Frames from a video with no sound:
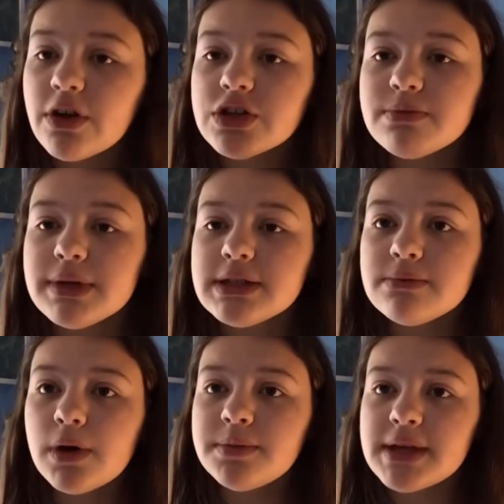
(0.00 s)
some bits
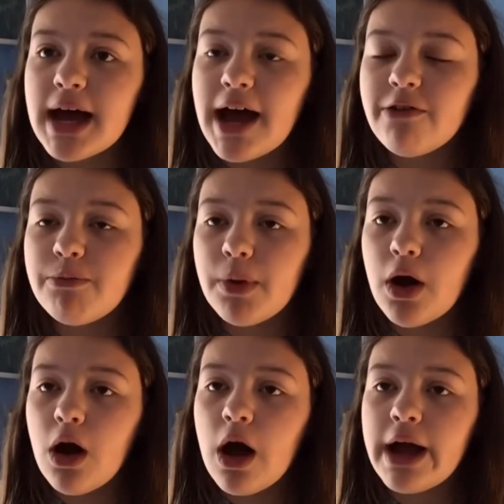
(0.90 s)
and bobs I have
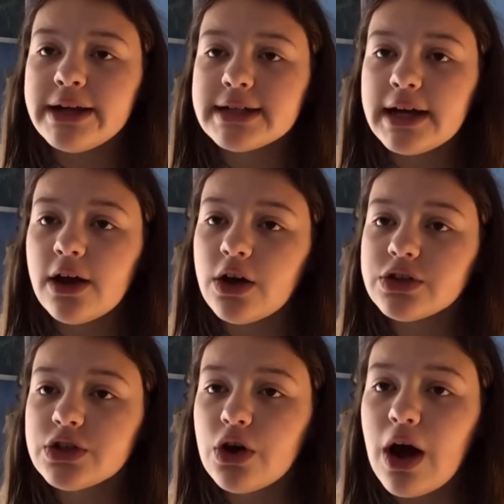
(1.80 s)
bought, and I
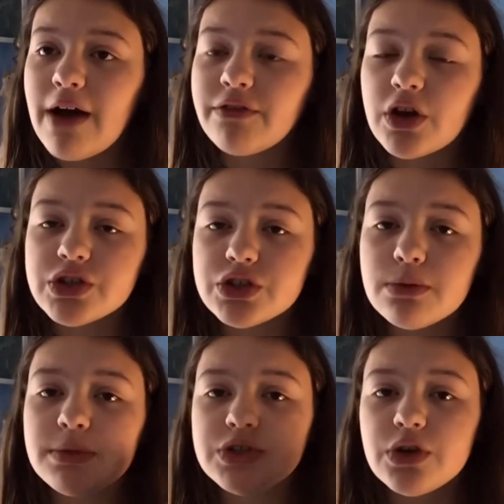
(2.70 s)
also have got
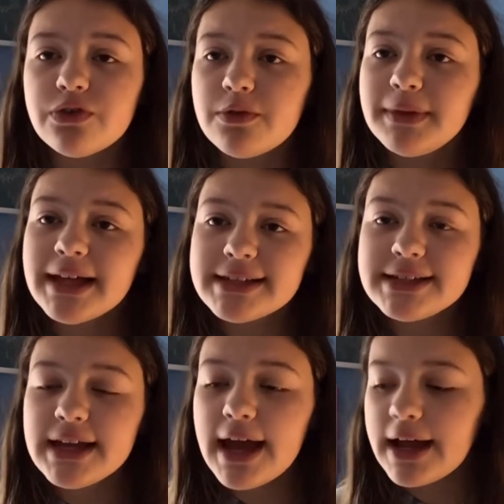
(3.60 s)
some stuff from
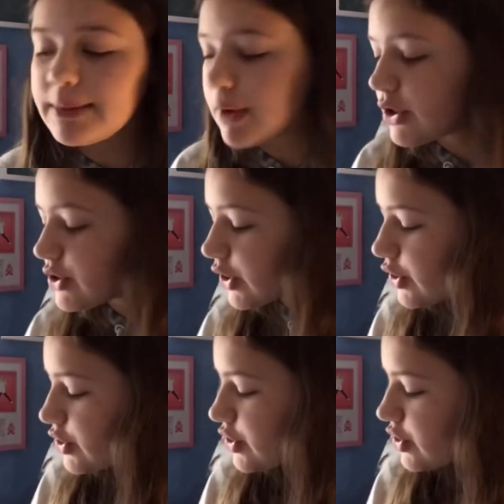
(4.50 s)
last year, and I'm also going
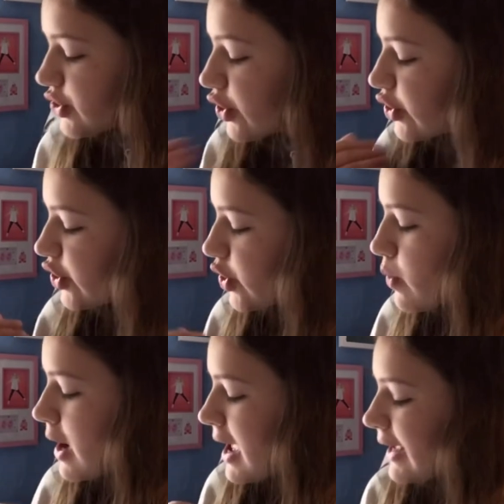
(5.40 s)
to just show you
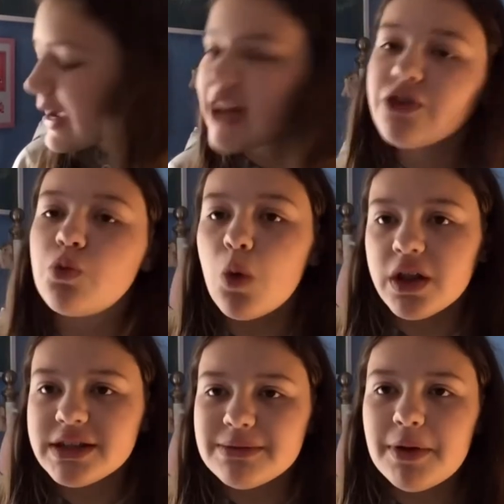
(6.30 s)
kind of
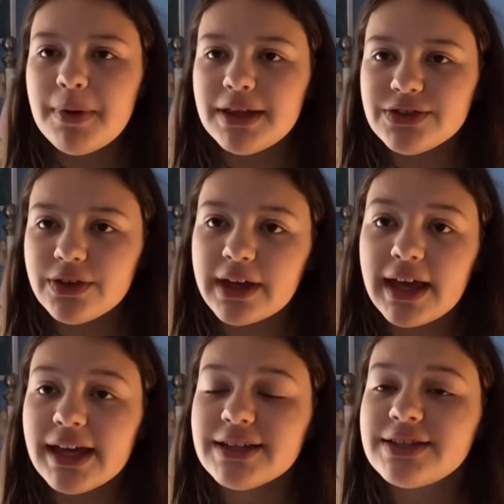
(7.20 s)
what's in my pencil
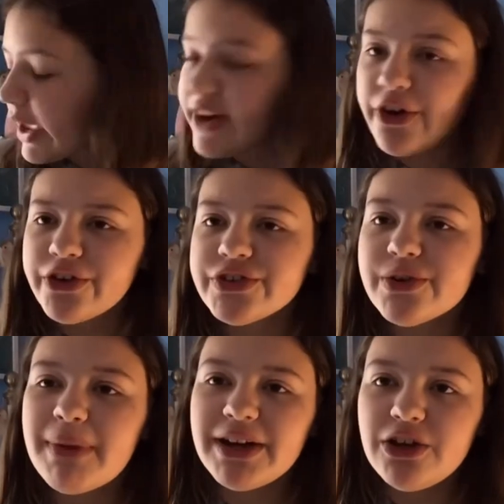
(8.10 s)
case and also
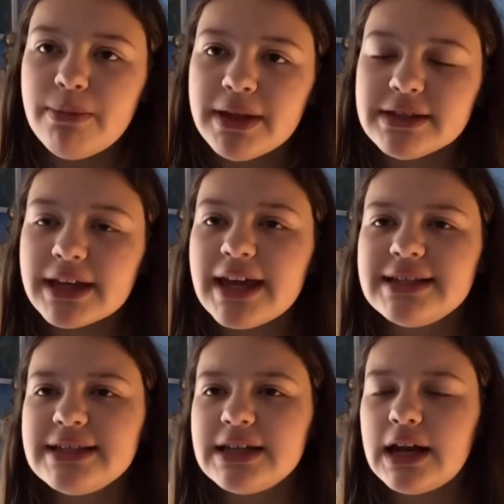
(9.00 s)
my new pencil
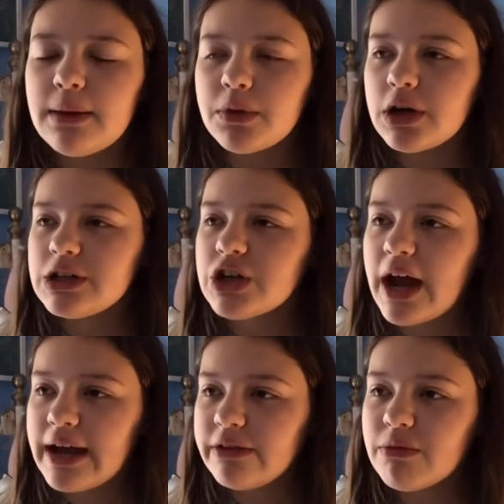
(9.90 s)
cases, and I'm going to
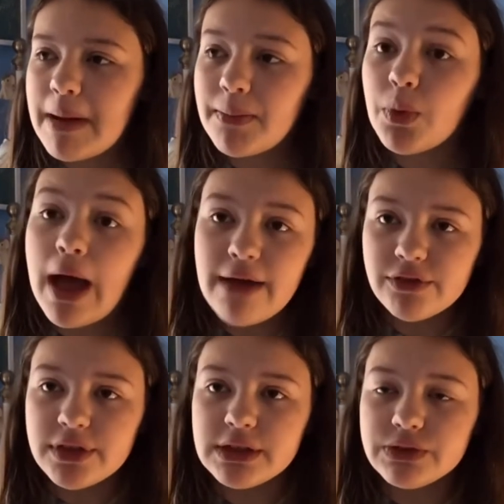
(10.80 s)
try remember where
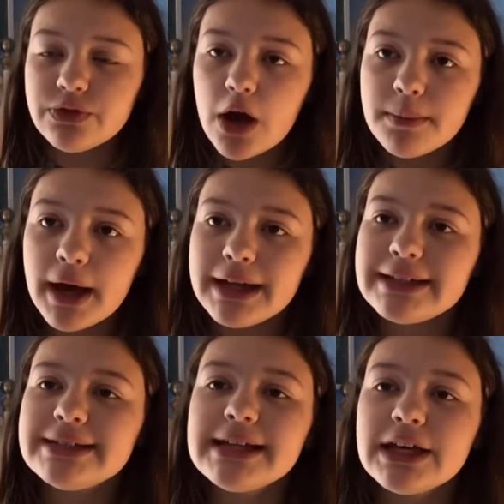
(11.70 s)
everything's from
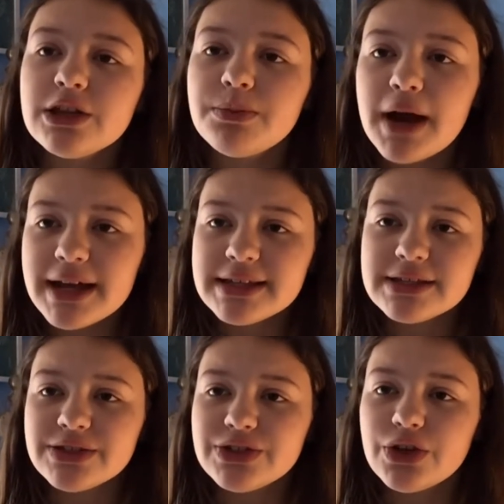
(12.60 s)
and tell you the prices
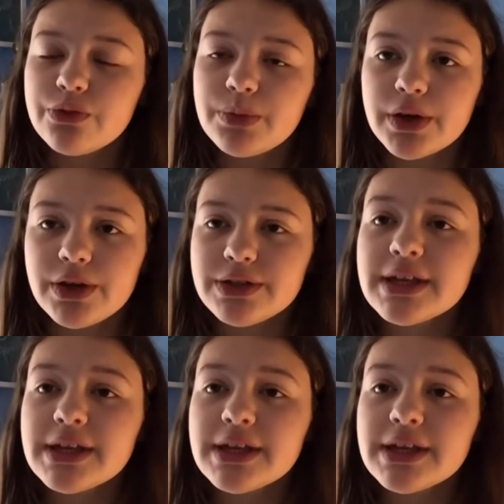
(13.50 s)
and stuff, because